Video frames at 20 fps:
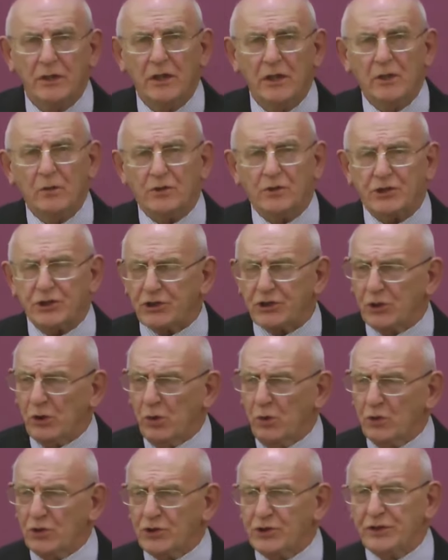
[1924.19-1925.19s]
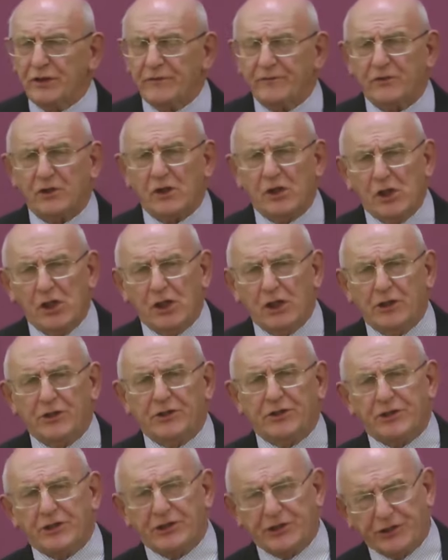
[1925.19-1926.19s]
was chosen of God
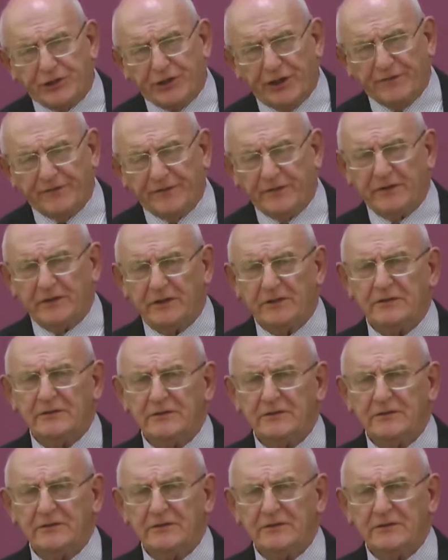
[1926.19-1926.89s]
to suffer